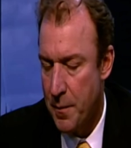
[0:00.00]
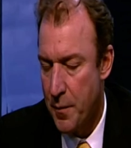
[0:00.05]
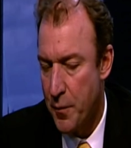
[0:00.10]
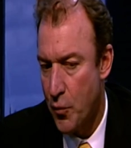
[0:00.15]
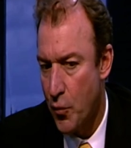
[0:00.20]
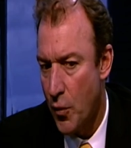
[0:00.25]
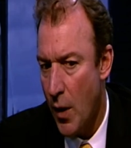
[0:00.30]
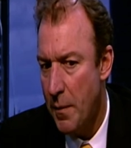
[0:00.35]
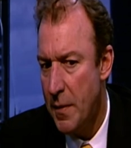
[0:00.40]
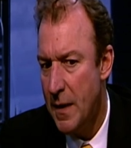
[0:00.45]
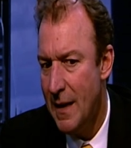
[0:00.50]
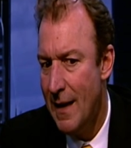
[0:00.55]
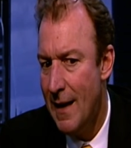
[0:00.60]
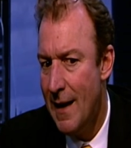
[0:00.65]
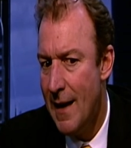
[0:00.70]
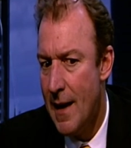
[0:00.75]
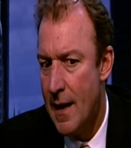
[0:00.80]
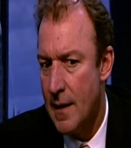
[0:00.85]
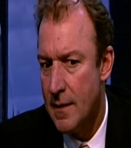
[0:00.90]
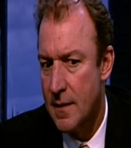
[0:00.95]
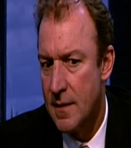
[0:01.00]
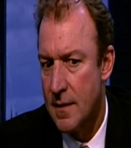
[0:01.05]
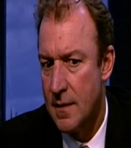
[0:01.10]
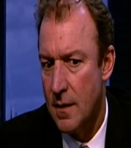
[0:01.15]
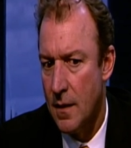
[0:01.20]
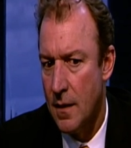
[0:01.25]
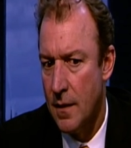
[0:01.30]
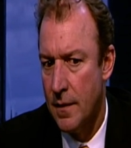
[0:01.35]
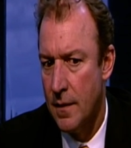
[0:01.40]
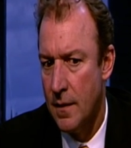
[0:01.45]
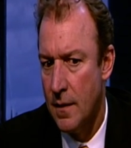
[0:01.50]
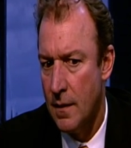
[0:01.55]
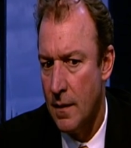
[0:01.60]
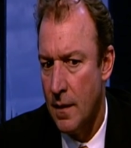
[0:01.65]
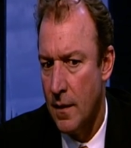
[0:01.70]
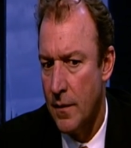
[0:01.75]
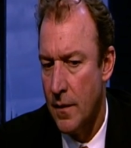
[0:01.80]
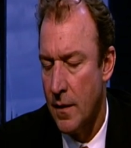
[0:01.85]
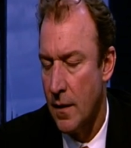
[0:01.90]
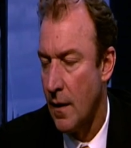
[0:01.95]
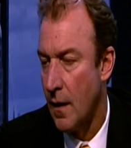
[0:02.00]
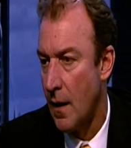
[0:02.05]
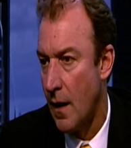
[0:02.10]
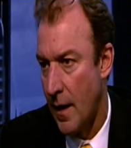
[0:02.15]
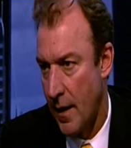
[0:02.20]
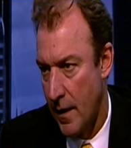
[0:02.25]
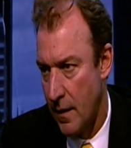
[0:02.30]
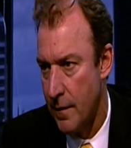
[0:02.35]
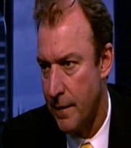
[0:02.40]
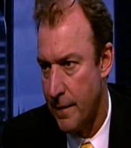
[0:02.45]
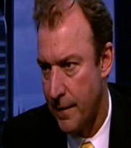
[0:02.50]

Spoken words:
Probably less on the client